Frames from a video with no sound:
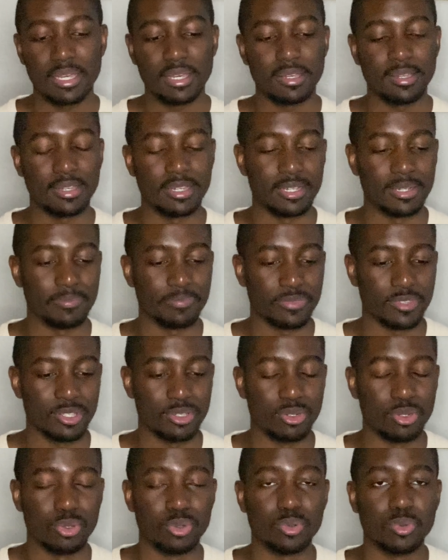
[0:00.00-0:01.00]

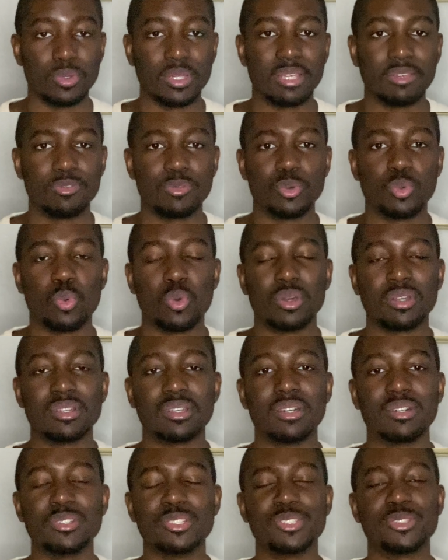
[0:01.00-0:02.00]
if we want to
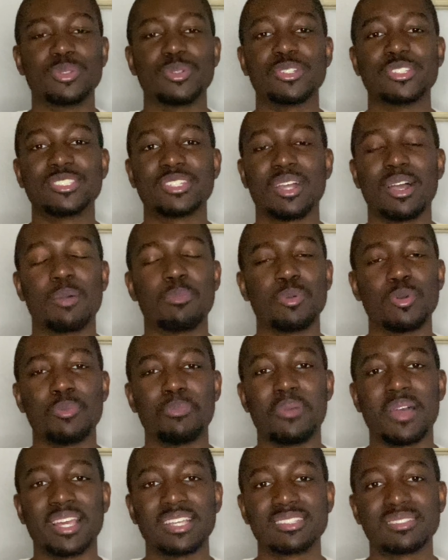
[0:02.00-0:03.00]
go to a shop or
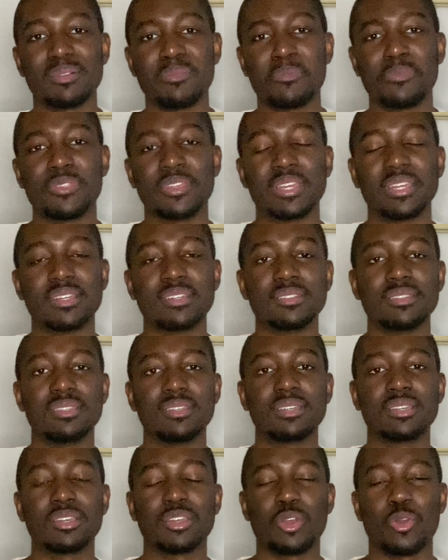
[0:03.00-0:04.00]
buy something, the
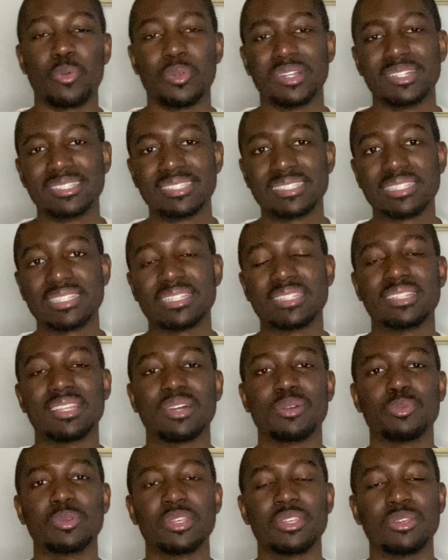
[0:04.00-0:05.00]
currency that
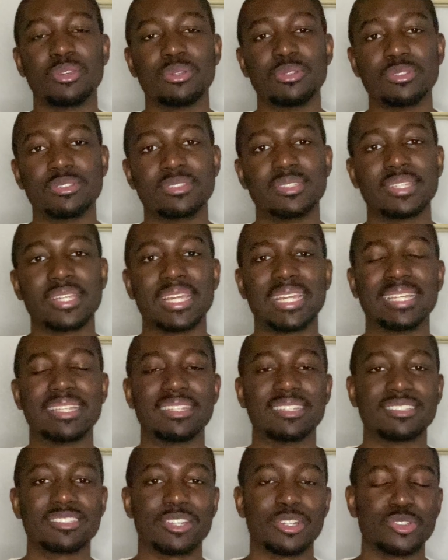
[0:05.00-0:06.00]
we use in
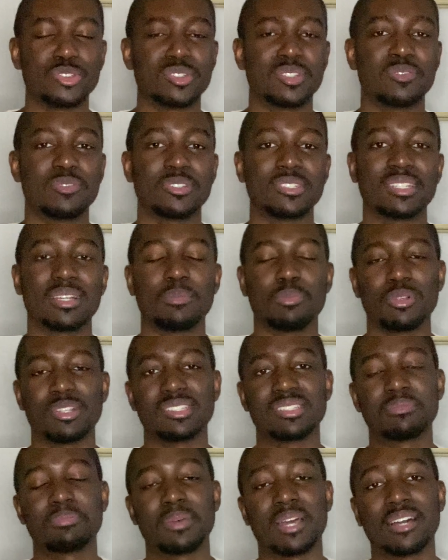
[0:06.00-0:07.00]
this country, for example, is
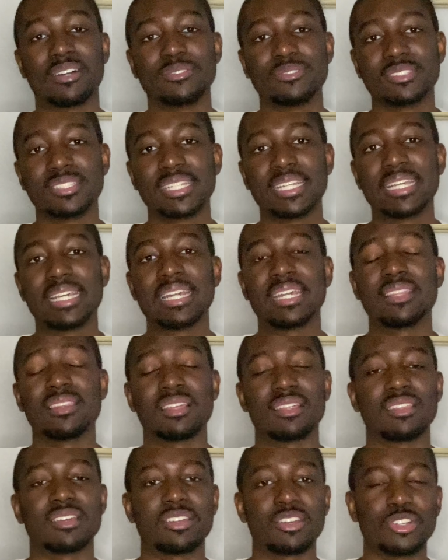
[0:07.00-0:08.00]
pounds. In
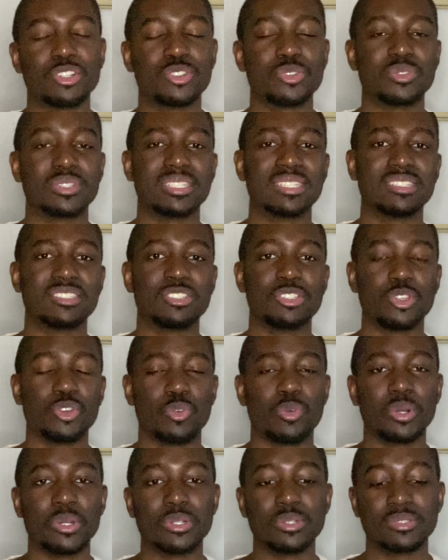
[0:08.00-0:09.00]
other countries is
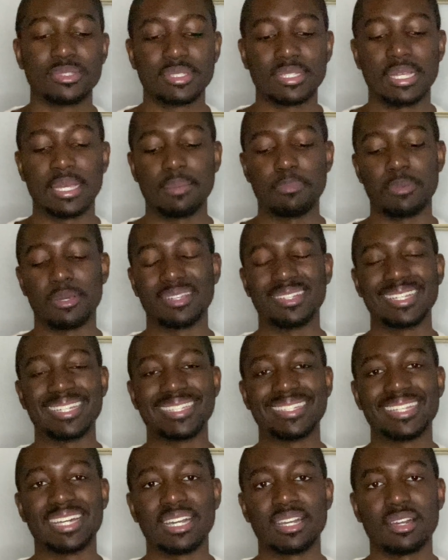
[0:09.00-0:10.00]
euros. But in
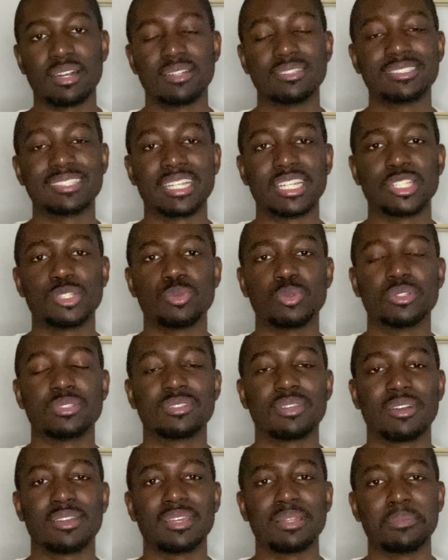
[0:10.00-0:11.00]
that context, we're
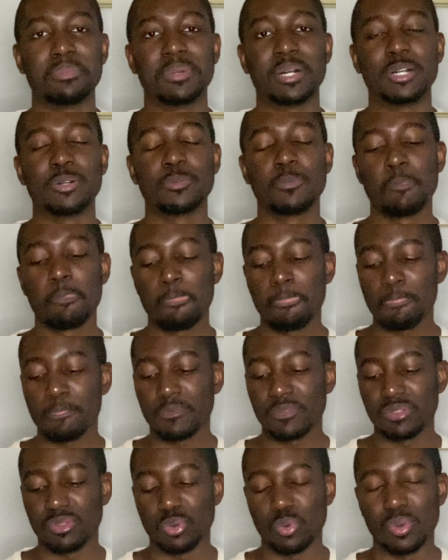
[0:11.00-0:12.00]
talking about
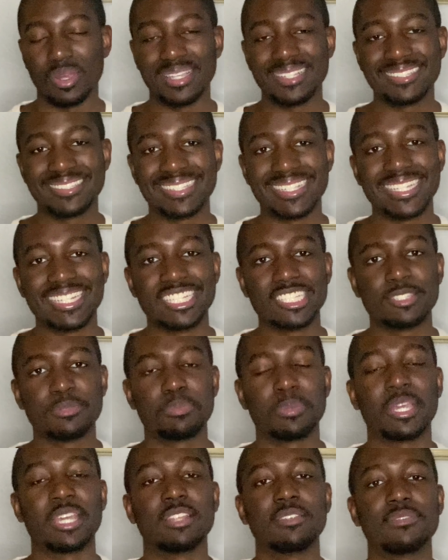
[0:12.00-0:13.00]
the way sin is
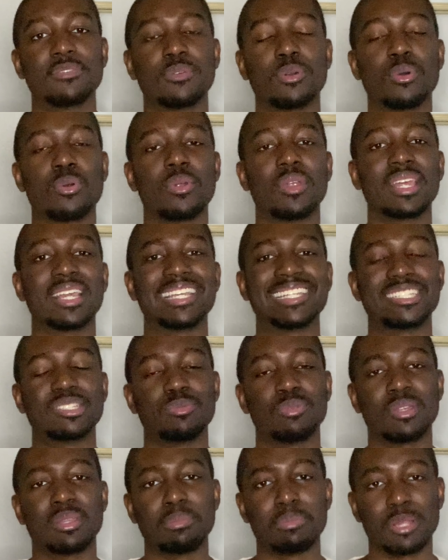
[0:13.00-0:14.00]
paid for is
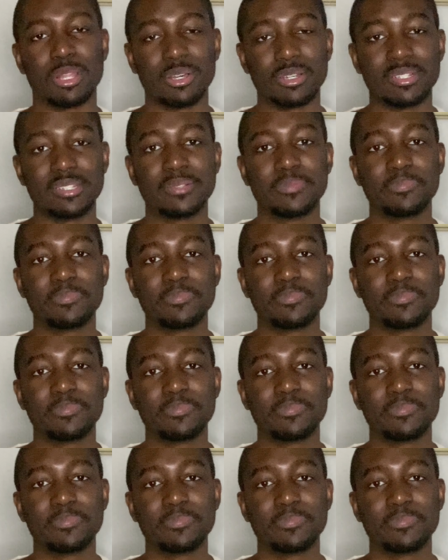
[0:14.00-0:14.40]
with blood.